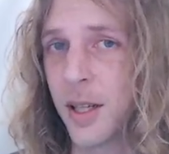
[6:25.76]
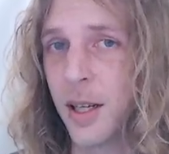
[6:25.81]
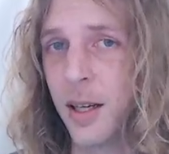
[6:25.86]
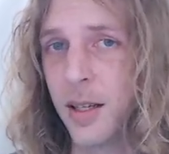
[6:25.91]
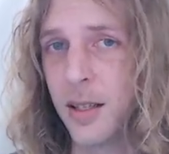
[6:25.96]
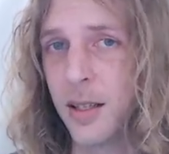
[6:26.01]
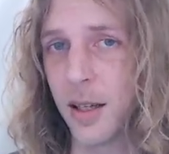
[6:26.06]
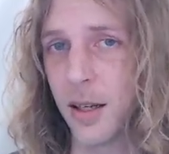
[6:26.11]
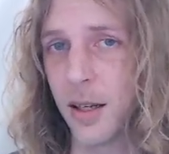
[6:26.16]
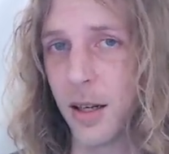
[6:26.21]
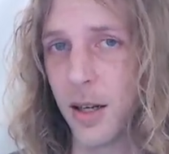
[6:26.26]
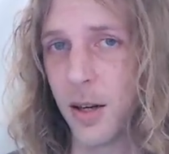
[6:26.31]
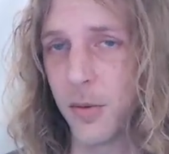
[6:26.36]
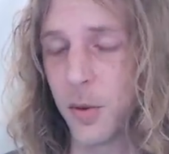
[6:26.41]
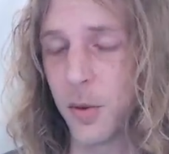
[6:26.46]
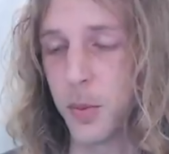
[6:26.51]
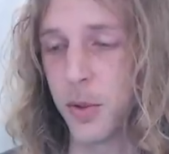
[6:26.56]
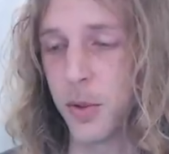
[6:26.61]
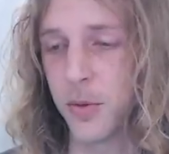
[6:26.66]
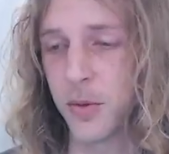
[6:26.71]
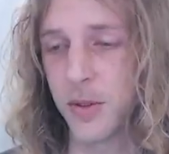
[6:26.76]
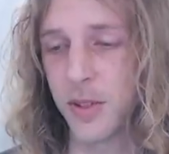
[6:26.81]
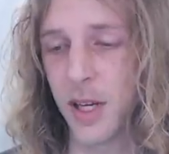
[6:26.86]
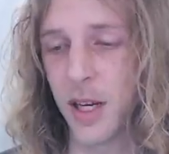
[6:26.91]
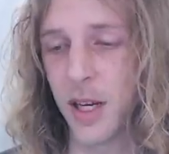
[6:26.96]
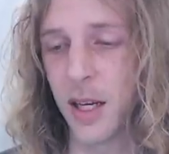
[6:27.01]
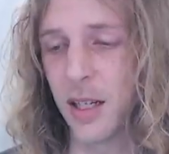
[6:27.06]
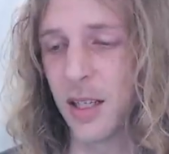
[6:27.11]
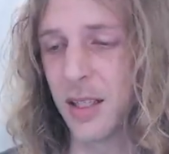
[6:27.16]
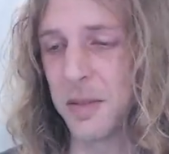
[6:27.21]
to get comfortable for
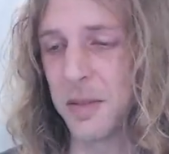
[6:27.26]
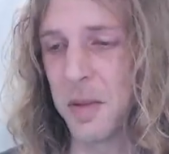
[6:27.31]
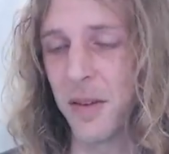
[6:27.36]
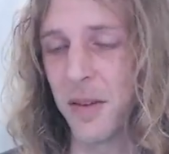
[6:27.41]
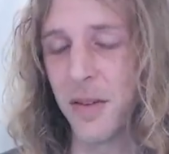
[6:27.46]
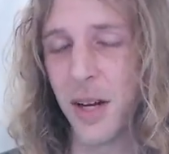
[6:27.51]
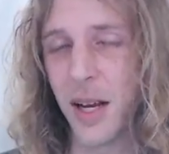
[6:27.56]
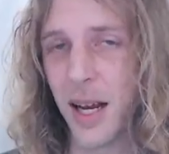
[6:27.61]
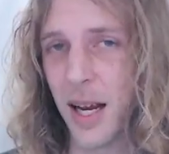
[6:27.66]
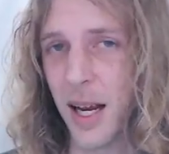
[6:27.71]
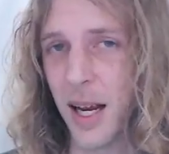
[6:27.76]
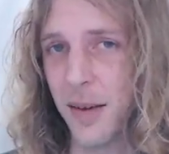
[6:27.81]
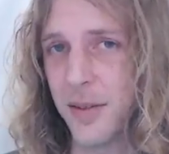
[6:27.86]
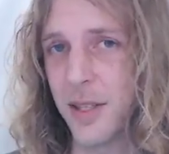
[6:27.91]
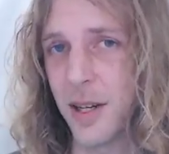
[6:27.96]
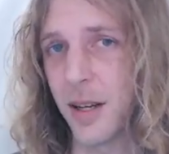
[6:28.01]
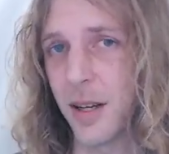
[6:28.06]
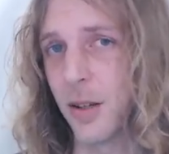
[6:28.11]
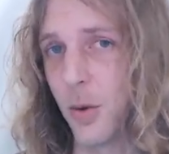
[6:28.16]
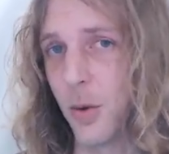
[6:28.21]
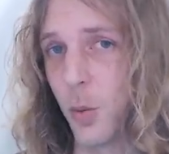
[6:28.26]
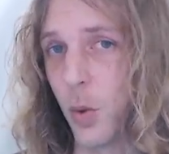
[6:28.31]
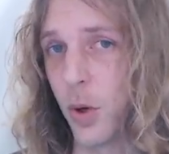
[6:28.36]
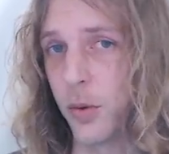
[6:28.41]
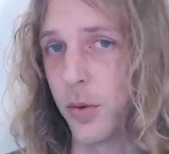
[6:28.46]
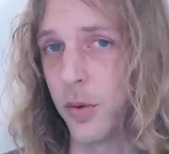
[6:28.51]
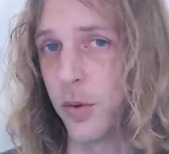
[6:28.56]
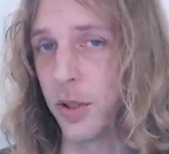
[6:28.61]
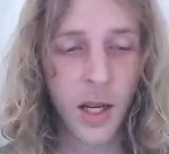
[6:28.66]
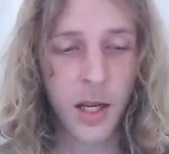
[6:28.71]
skating even a half second on
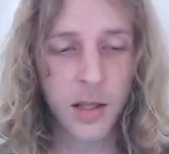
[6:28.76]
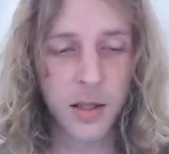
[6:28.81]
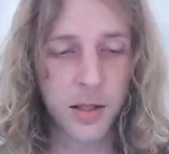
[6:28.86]
1 foot.